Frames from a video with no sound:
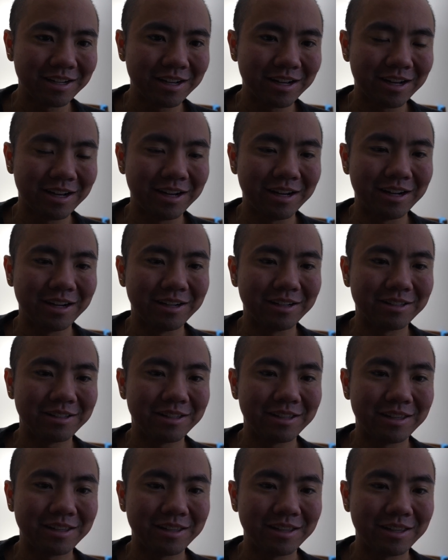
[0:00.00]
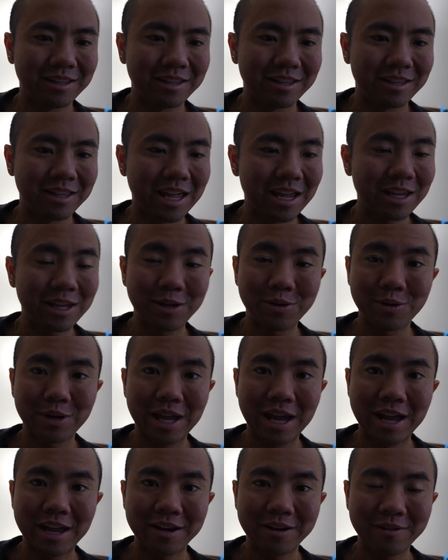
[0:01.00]
uh, thank you
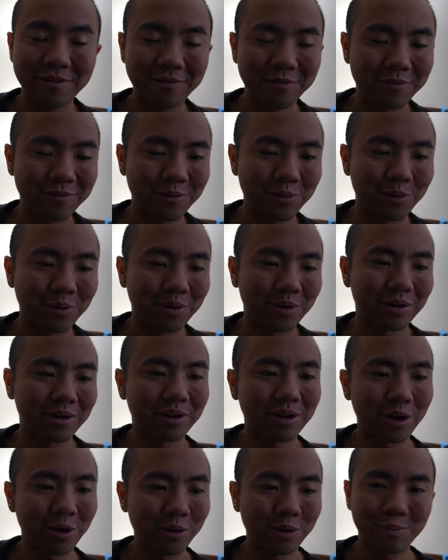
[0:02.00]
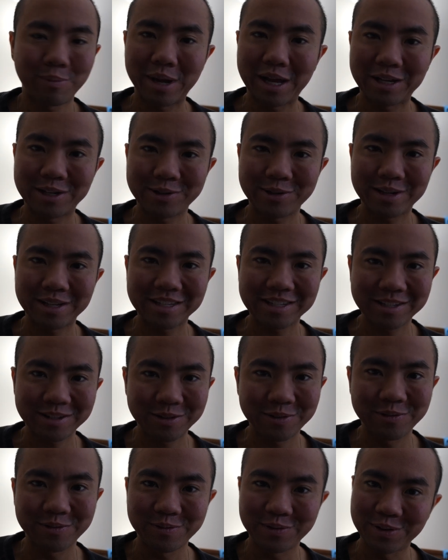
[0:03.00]
again for all the patrons
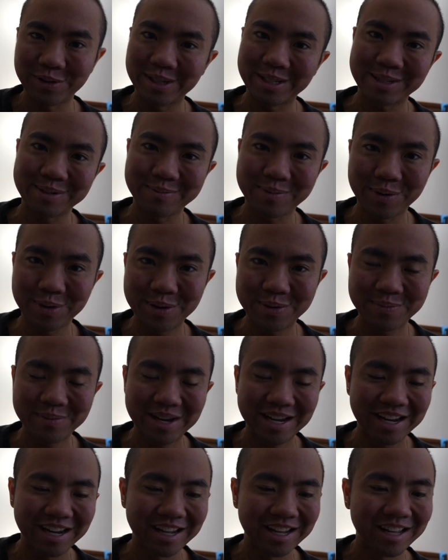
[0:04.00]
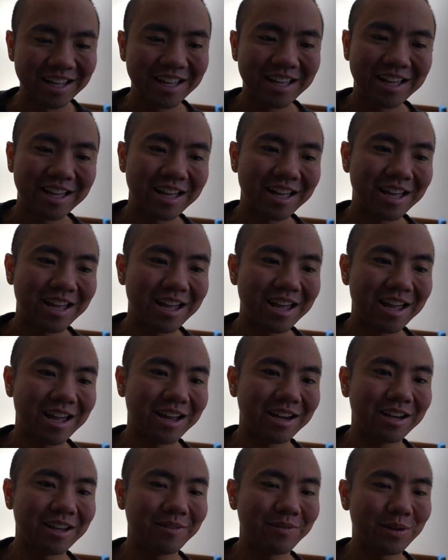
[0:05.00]
who've really supported me.
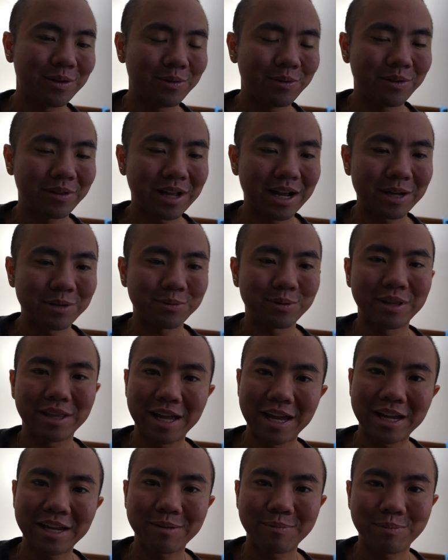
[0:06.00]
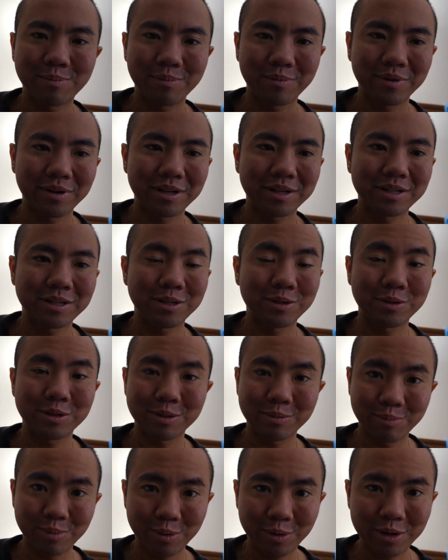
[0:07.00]
And if you guys would like to
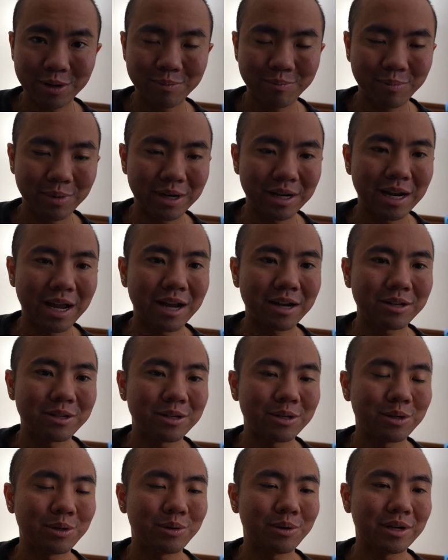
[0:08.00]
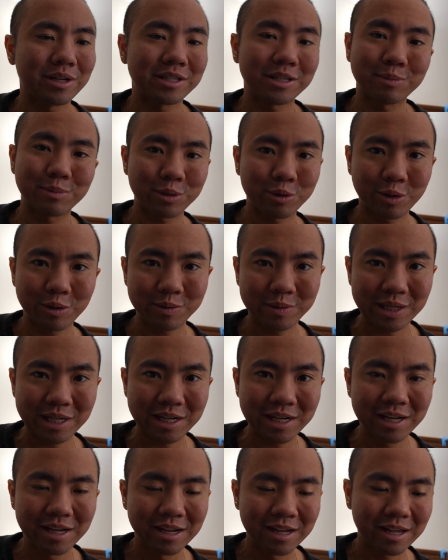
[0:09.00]
support but not do a
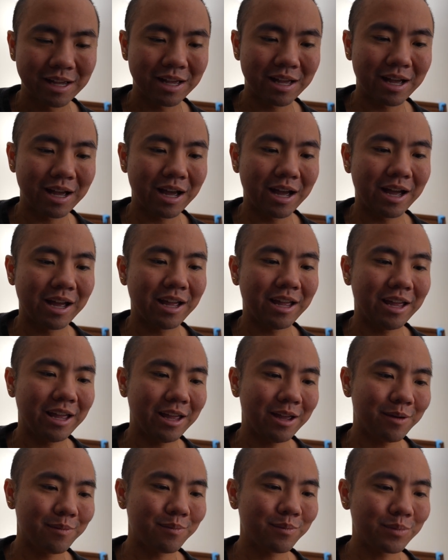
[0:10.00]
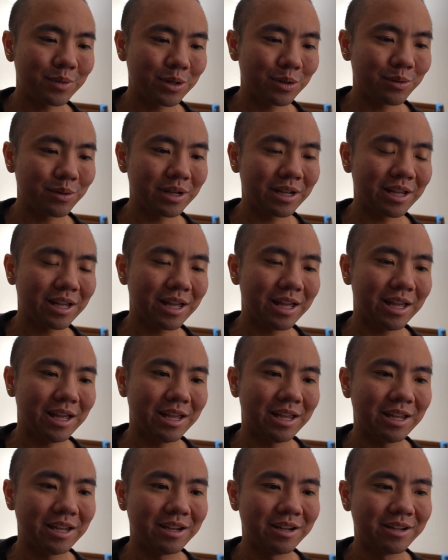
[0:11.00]
subscription, I am doing
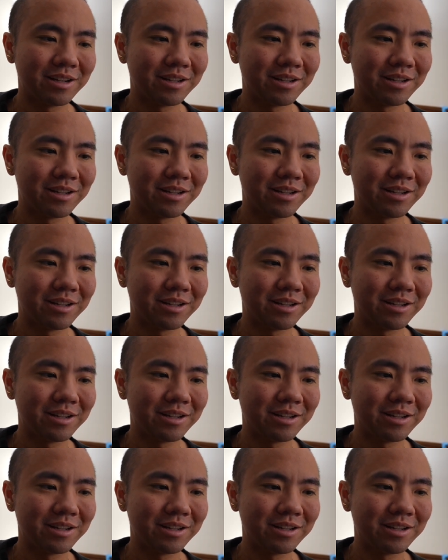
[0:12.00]
a